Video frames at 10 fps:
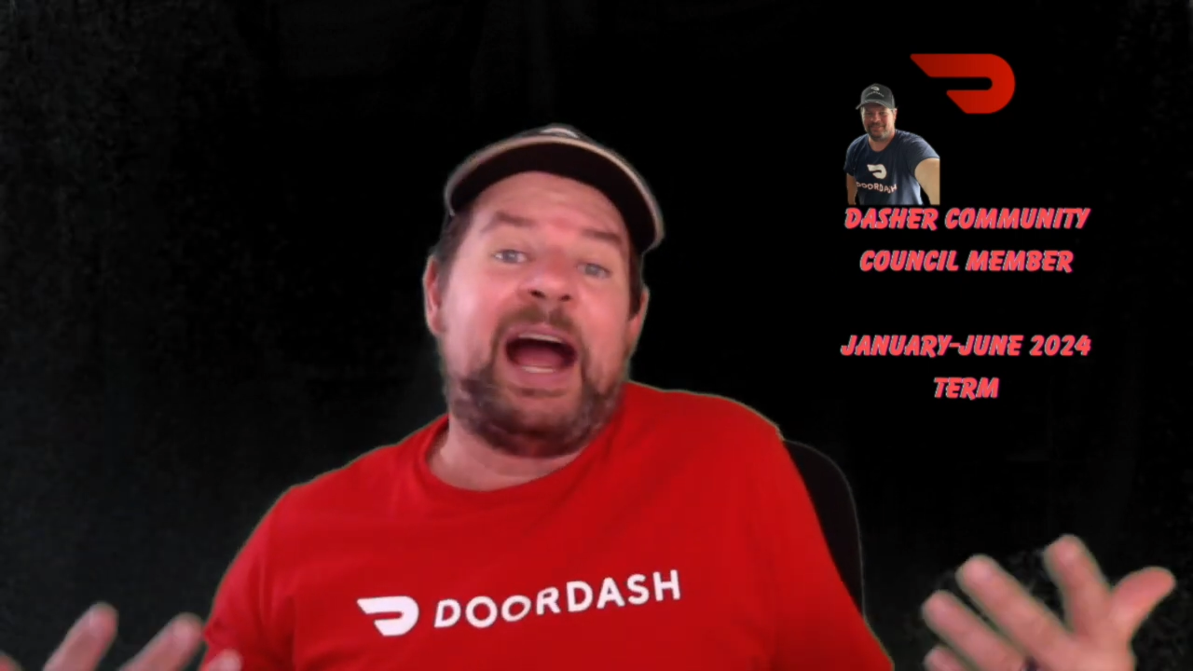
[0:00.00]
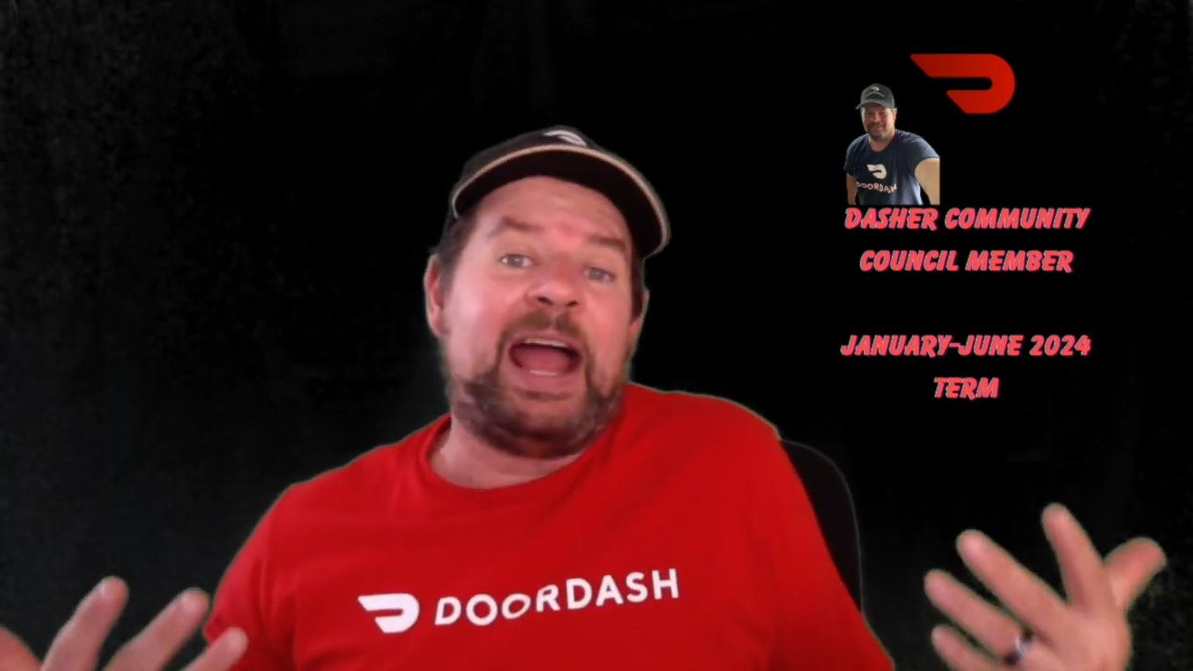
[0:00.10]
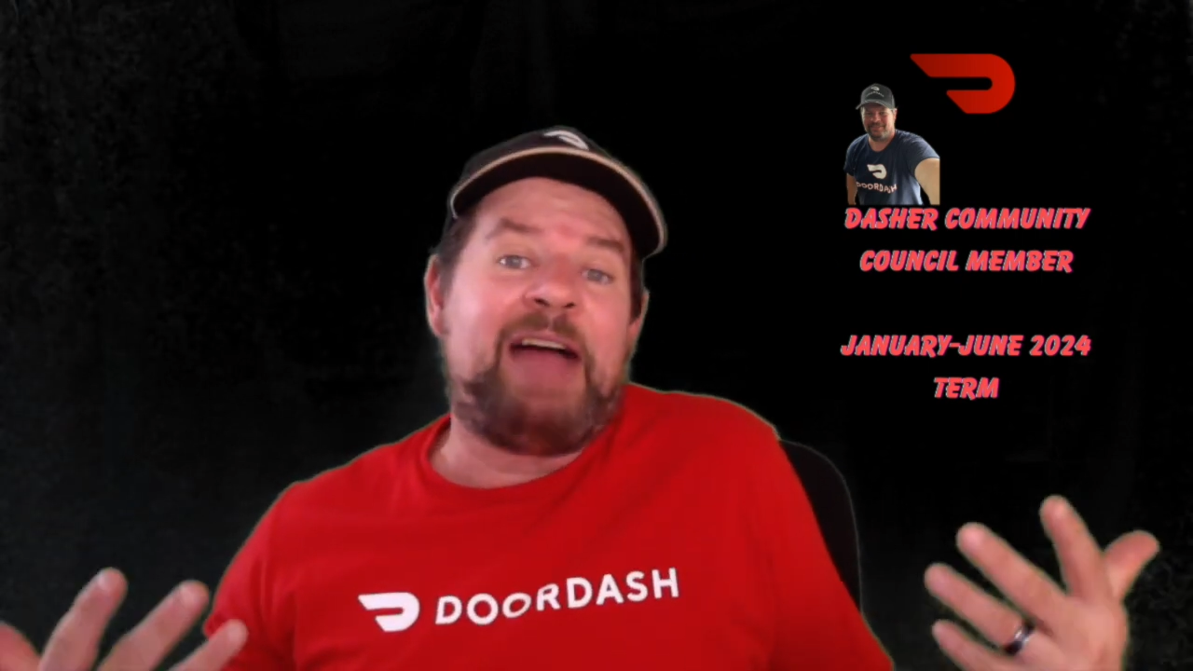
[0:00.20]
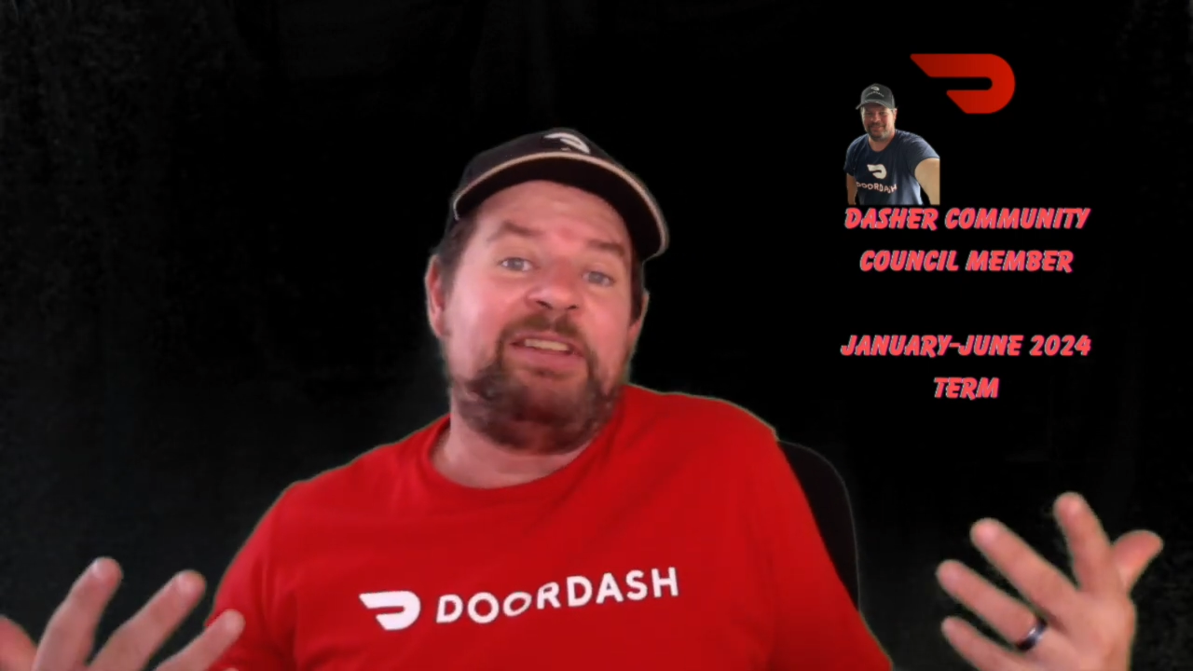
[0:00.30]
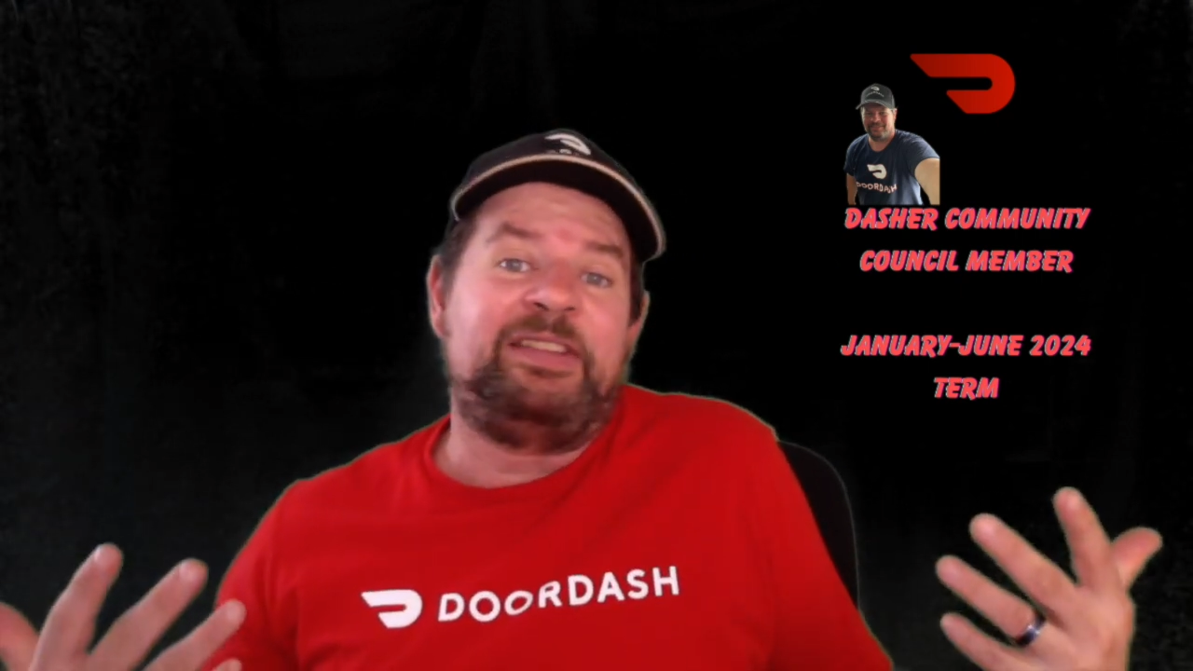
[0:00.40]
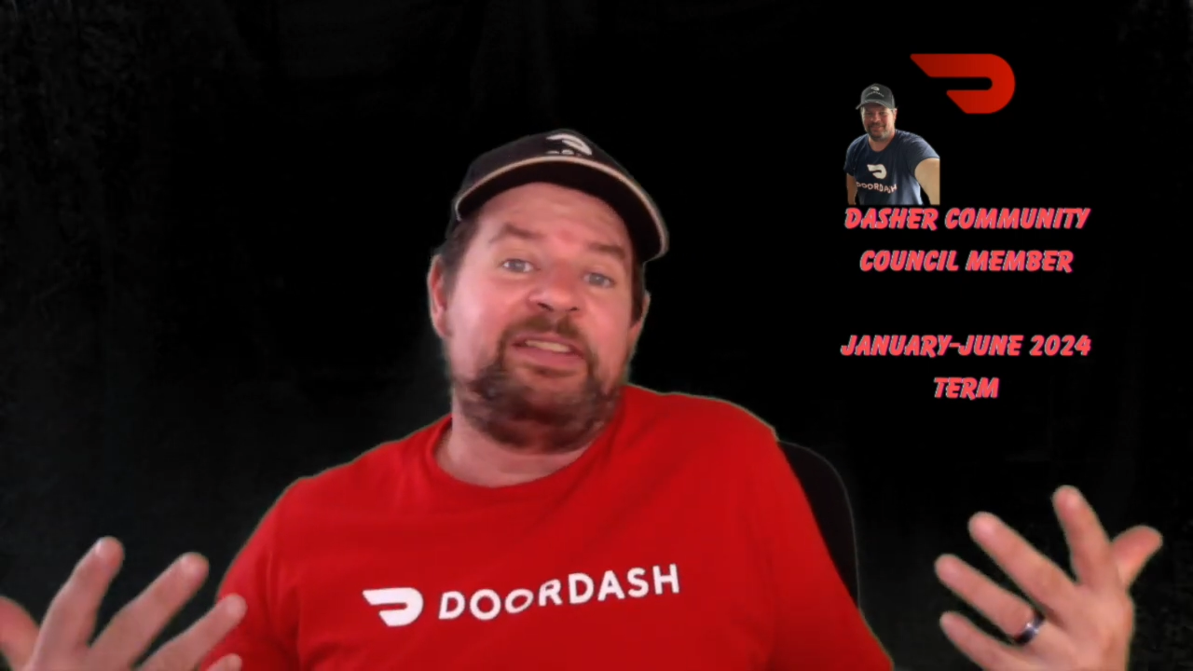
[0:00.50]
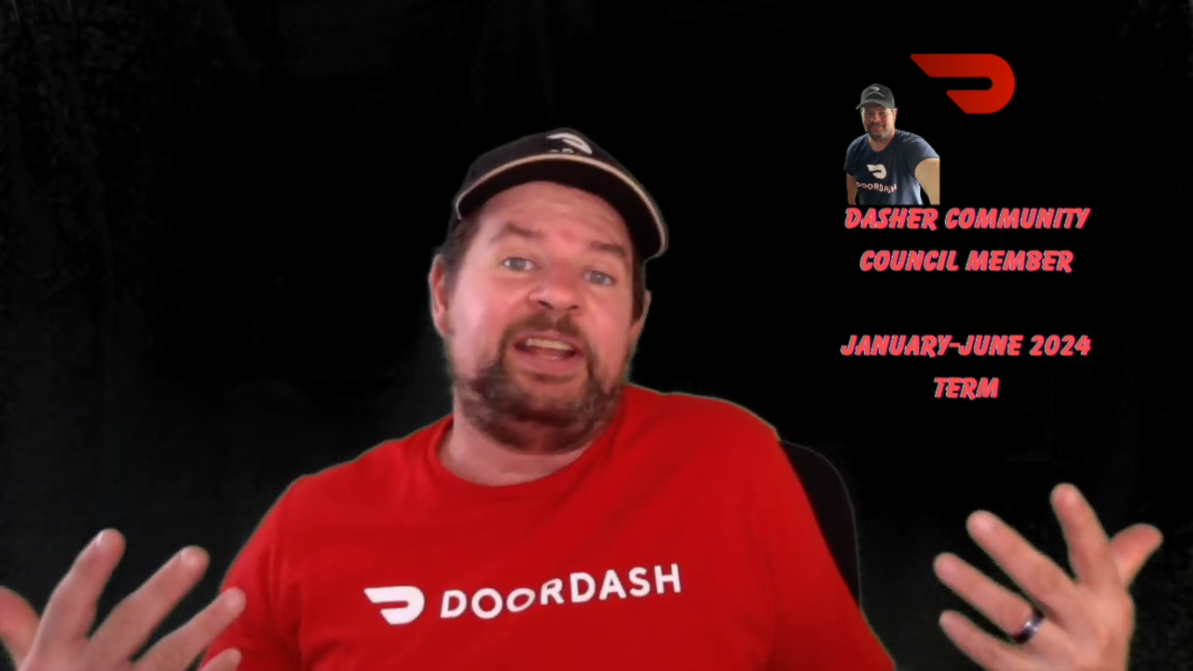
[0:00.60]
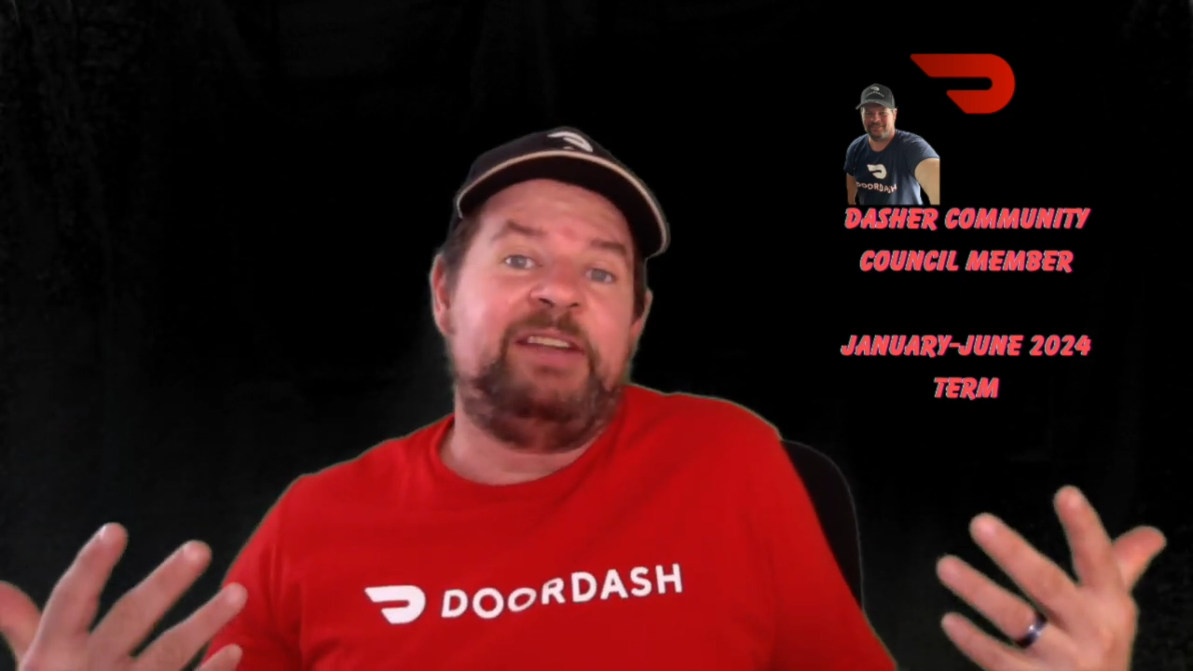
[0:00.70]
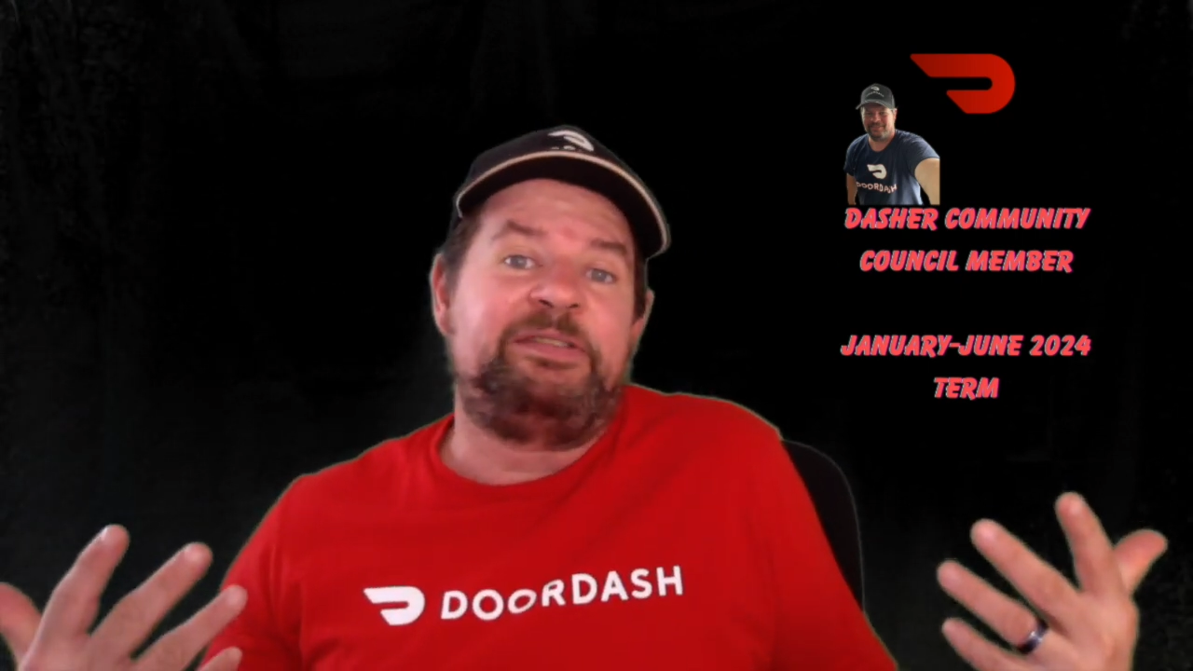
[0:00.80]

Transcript: haven't seen it